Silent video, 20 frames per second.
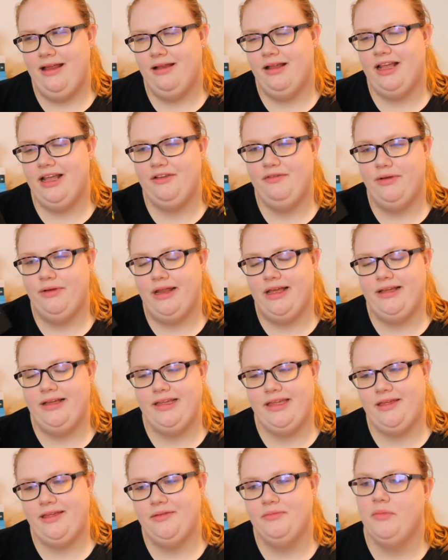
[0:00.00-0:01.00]
I feel
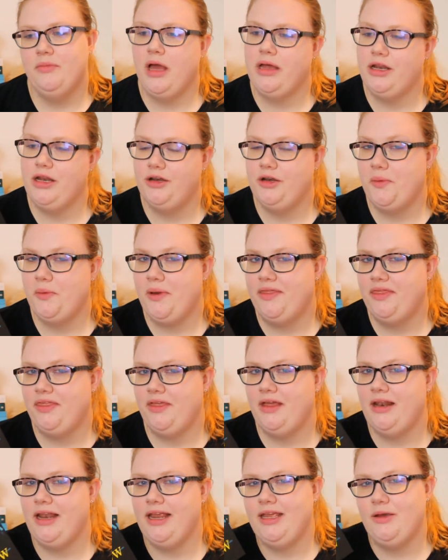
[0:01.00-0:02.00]
like I don't know
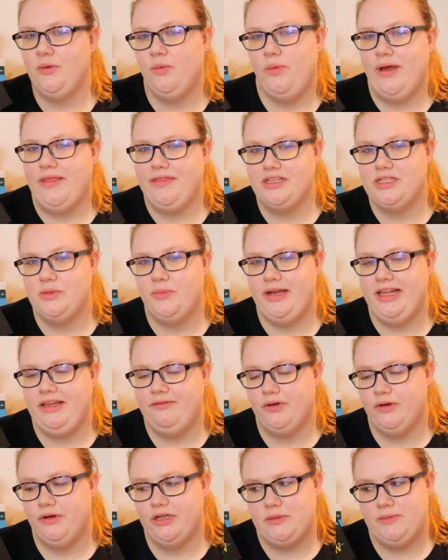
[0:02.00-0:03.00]
whether to believe
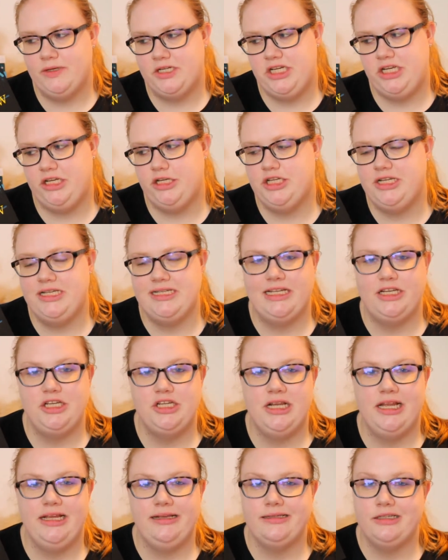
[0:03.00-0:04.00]
her or not, especially because she said she
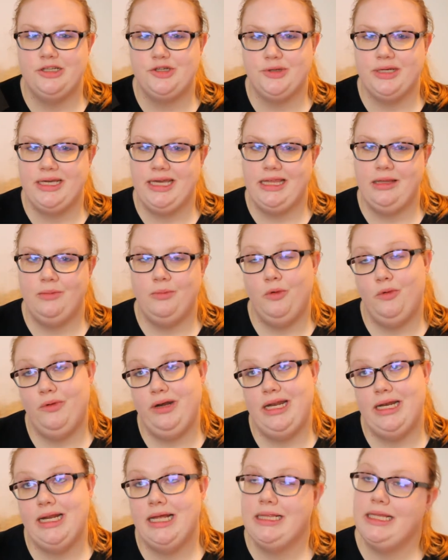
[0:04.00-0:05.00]
likes to drink in the
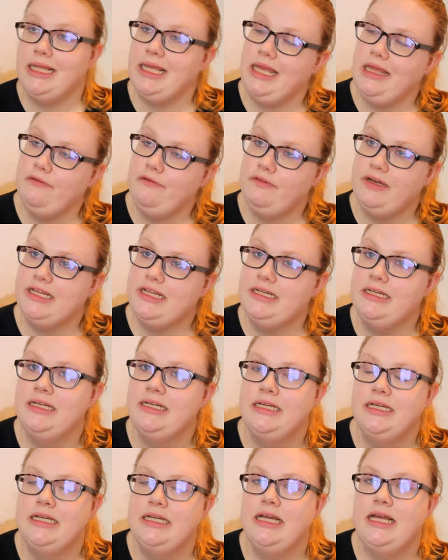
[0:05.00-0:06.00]
morning and the evening.
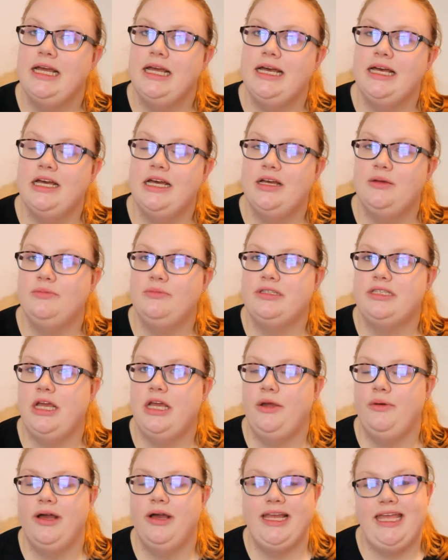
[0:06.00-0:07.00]

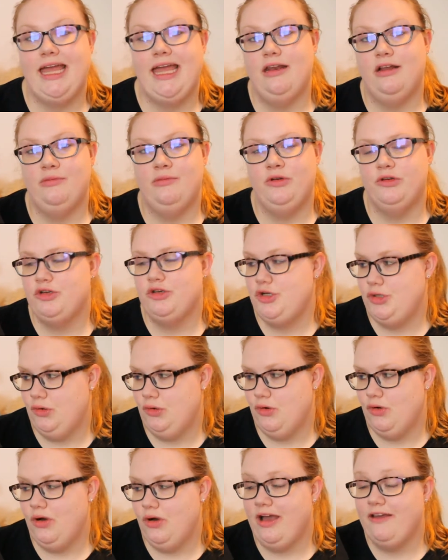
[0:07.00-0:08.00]
So again, I'm not
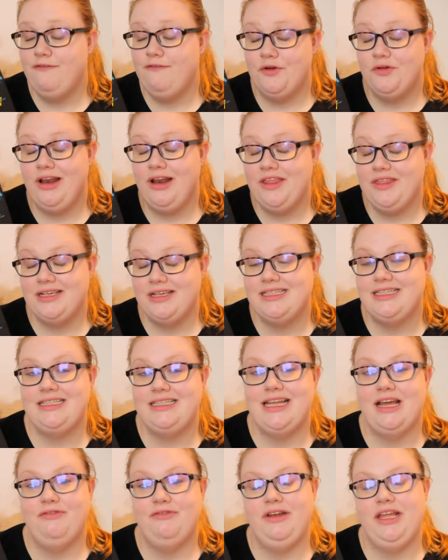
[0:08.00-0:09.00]
sure. I feel like this is
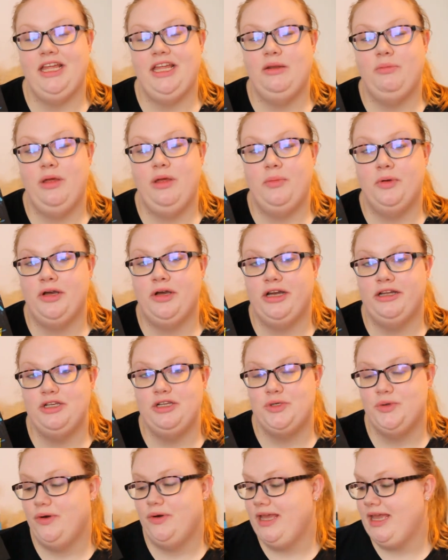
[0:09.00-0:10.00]
definitely going to be a book I
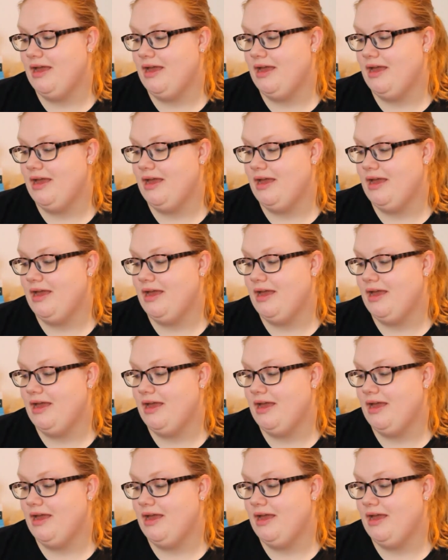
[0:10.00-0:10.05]
enjoy.